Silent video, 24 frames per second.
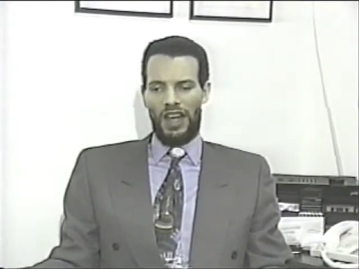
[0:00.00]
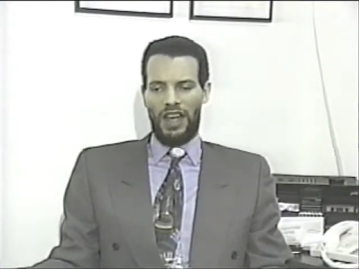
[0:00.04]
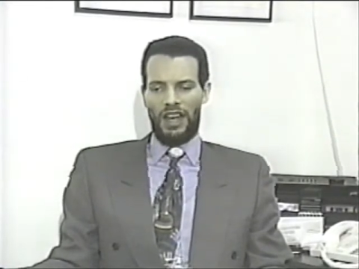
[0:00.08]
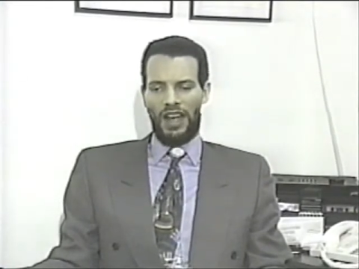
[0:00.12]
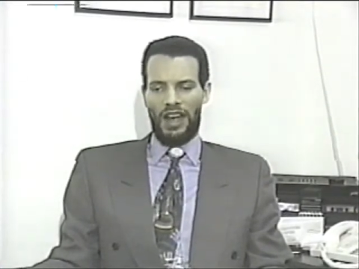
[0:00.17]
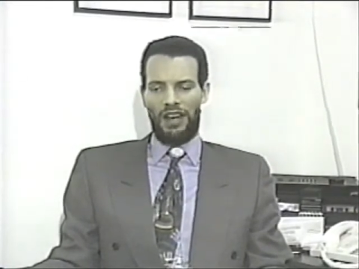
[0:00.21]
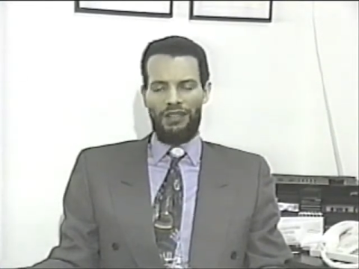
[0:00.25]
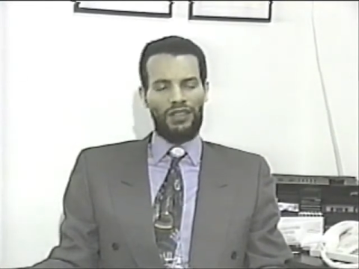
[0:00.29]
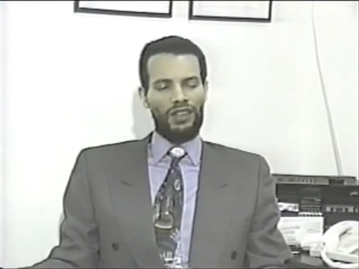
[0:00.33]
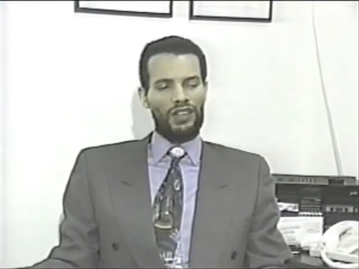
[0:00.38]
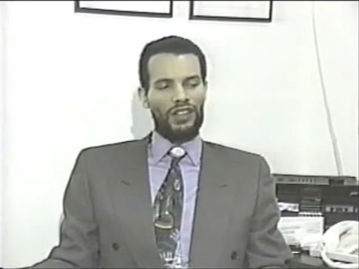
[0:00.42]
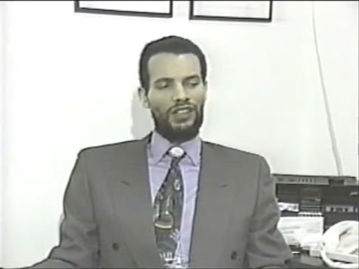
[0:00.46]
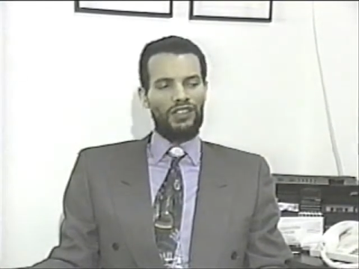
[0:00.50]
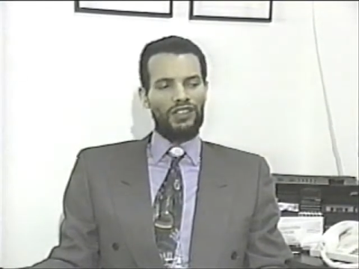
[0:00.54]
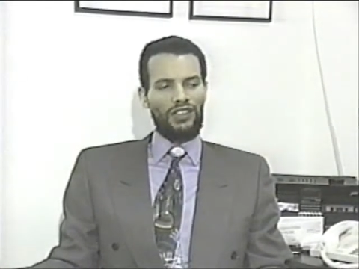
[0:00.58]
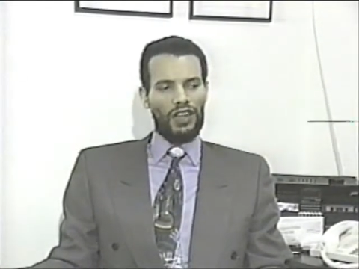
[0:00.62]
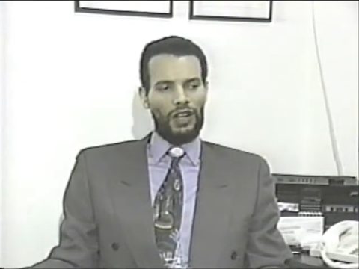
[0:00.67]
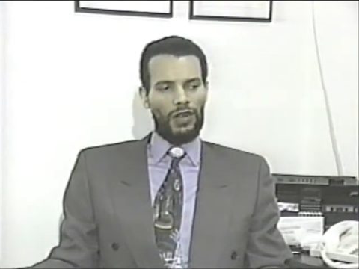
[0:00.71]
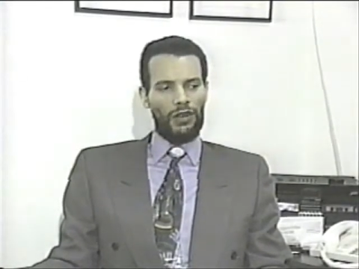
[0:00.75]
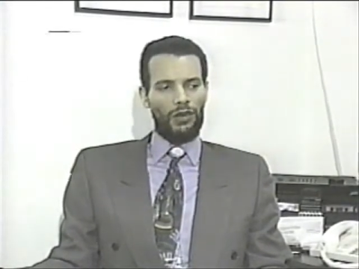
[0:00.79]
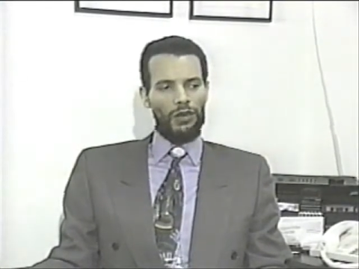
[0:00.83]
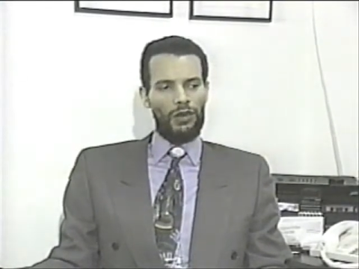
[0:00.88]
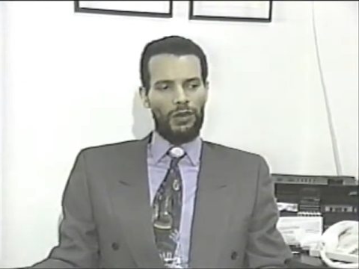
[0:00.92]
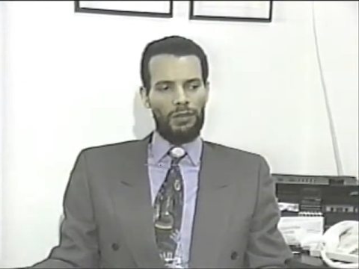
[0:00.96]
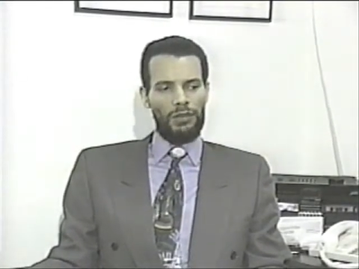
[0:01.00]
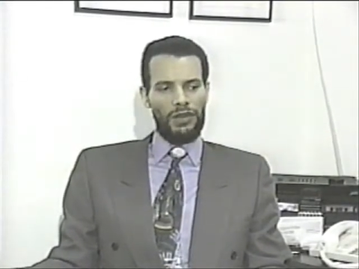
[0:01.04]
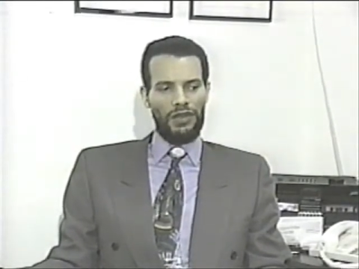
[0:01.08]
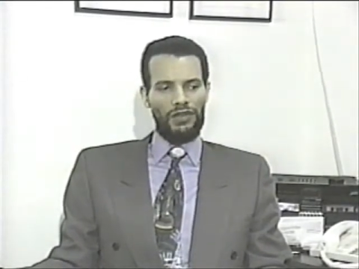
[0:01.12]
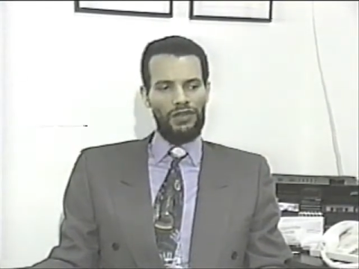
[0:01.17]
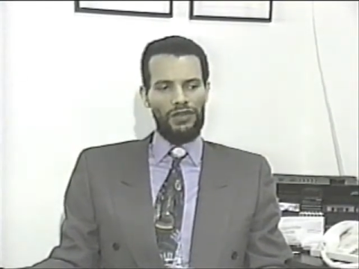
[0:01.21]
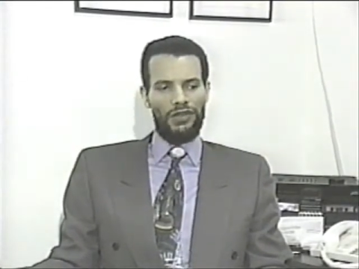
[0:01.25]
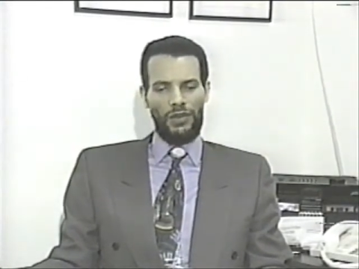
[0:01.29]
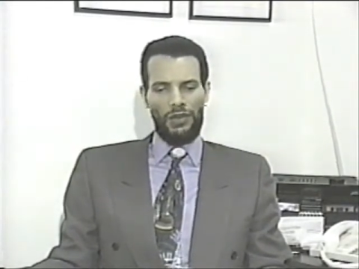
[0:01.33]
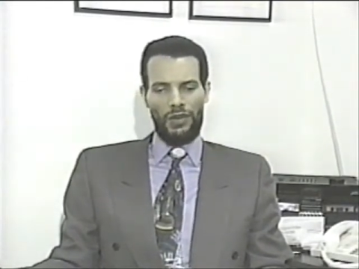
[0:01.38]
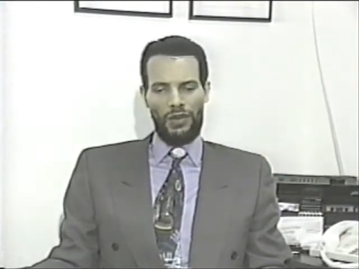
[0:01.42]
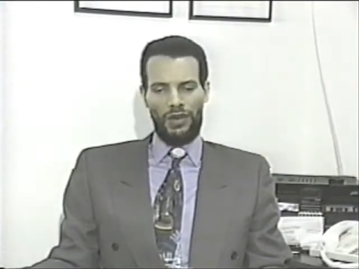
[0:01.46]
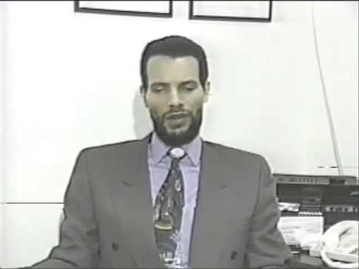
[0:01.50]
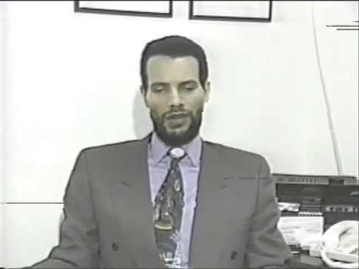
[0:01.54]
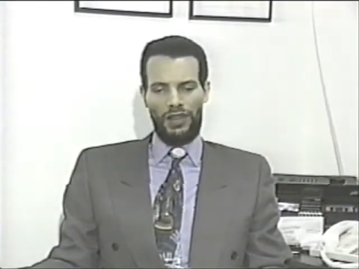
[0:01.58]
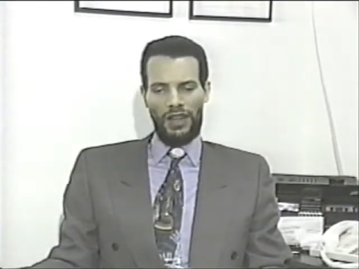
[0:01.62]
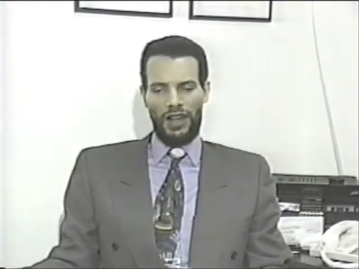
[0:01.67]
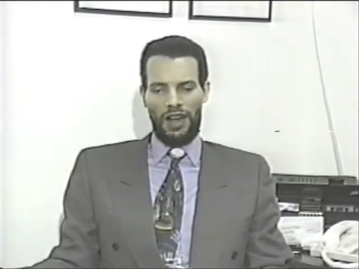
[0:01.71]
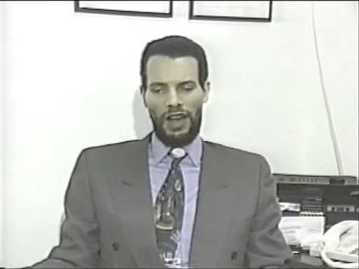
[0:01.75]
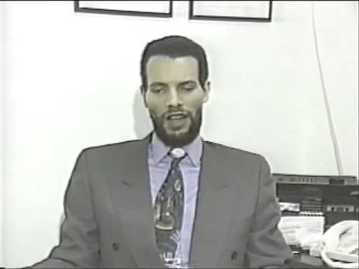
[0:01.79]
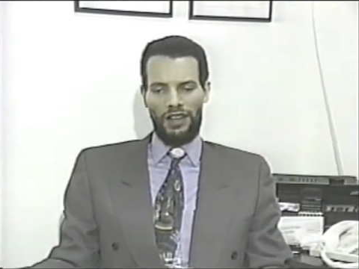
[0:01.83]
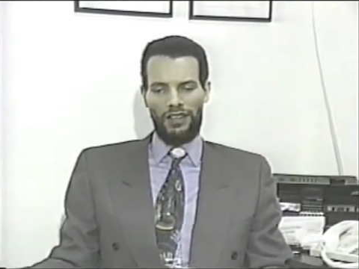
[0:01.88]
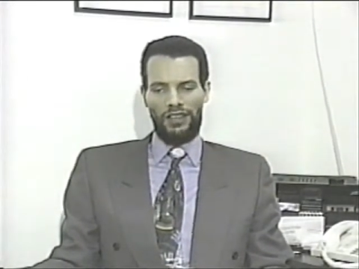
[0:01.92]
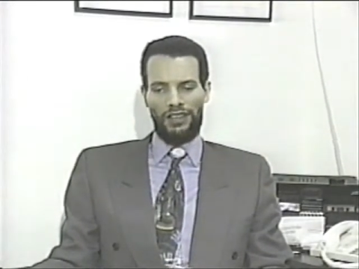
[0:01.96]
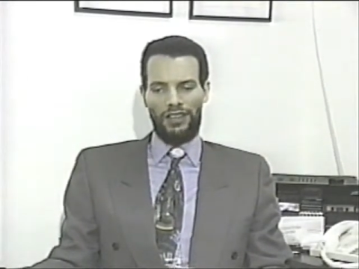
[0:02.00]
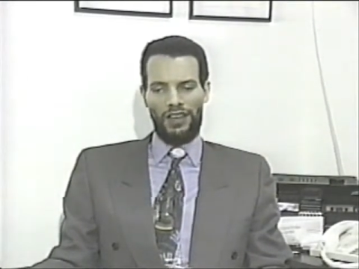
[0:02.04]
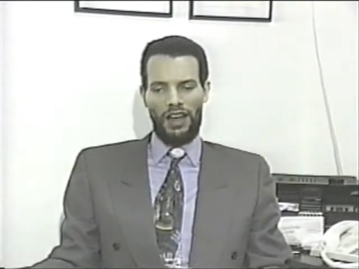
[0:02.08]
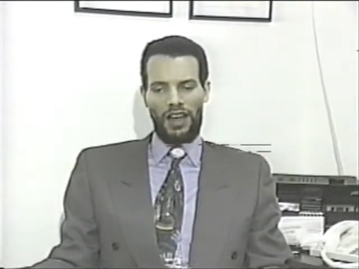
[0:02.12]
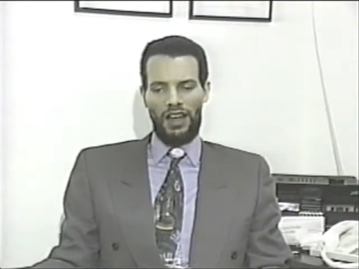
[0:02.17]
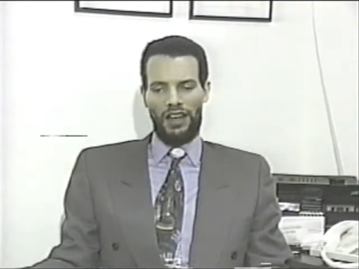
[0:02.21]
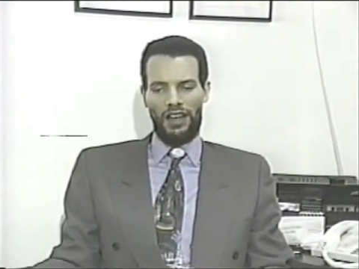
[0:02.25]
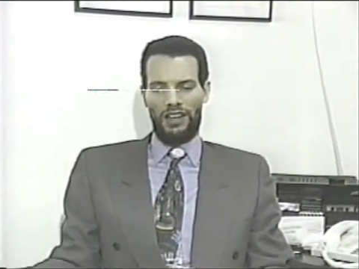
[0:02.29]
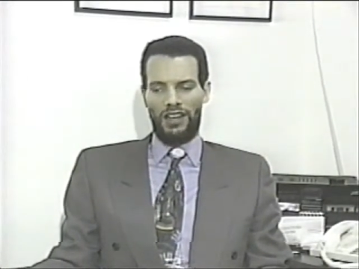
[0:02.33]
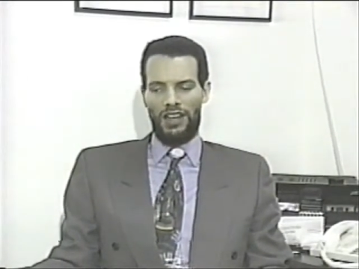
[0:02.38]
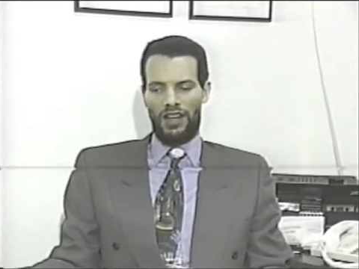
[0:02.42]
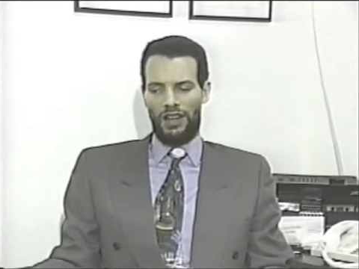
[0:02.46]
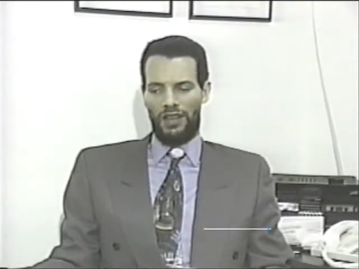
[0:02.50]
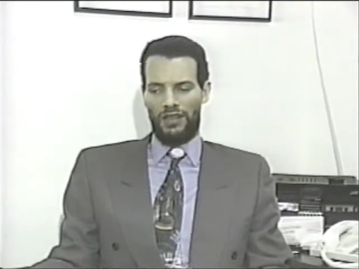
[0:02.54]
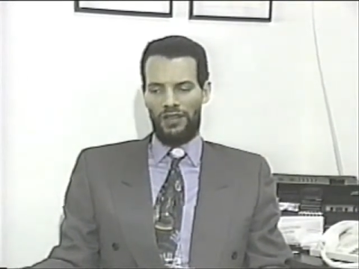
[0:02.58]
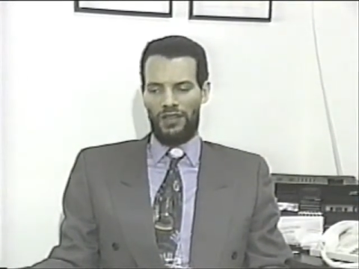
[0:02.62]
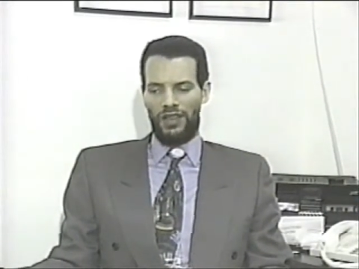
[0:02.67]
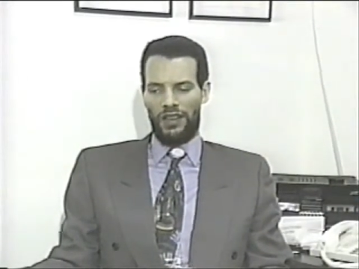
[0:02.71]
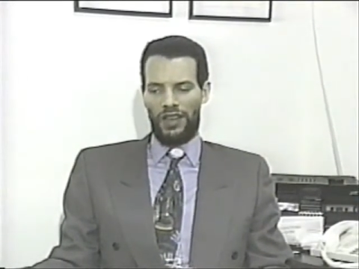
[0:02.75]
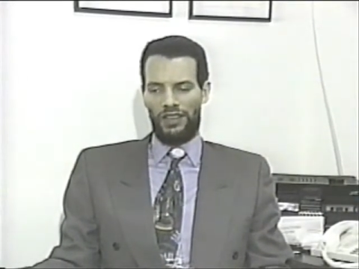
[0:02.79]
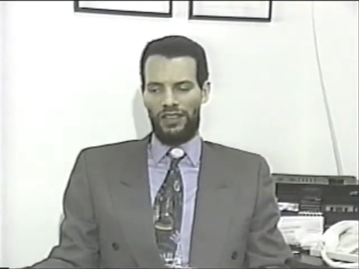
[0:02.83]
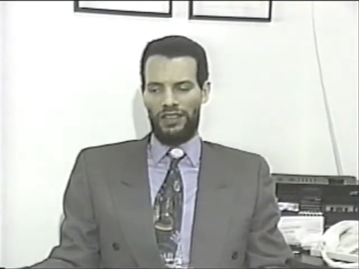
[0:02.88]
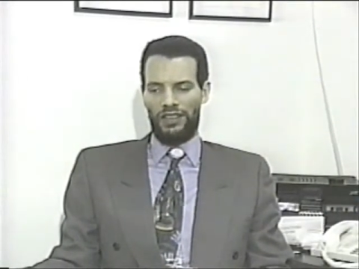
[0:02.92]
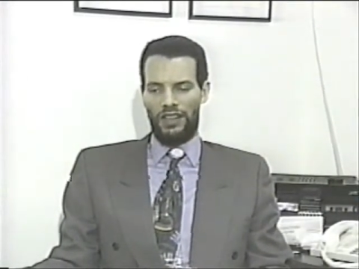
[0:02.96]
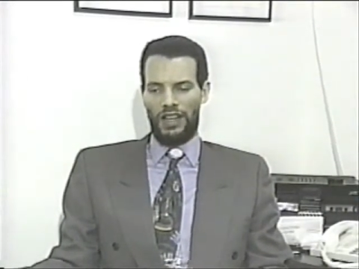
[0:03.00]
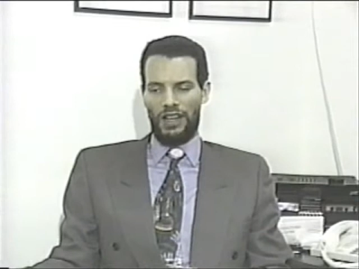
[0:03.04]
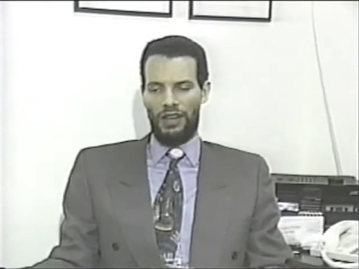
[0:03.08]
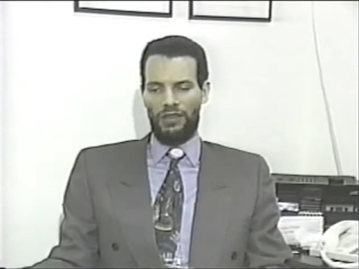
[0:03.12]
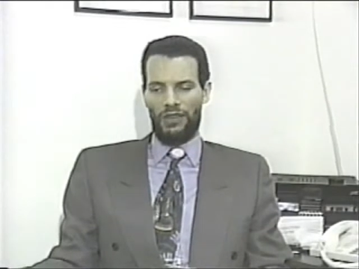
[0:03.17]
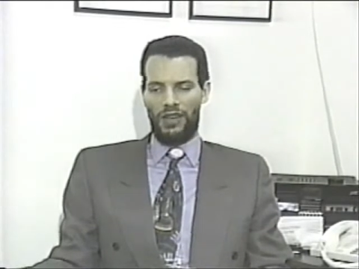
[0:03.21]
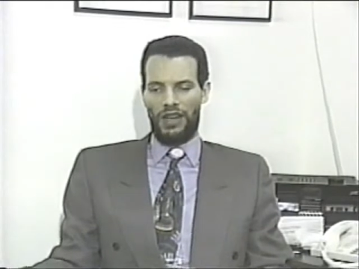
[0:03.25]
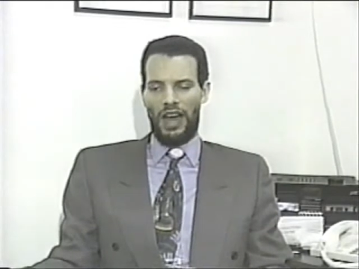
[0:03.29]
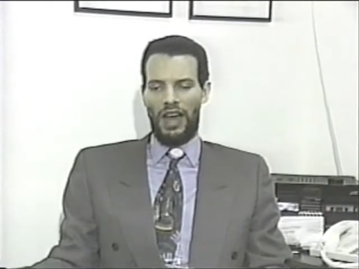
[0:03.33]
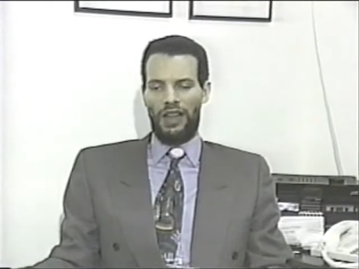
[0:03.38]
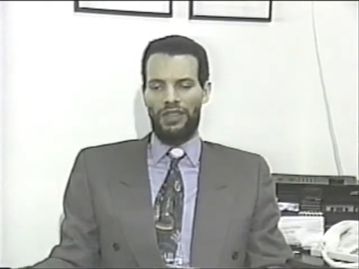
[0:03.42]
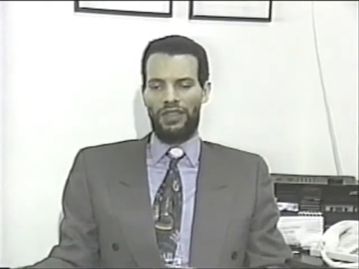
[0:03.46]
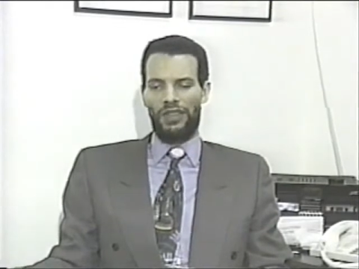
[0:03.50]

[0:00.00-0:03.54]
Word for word: and Africa in general before the onset of uh, slavery.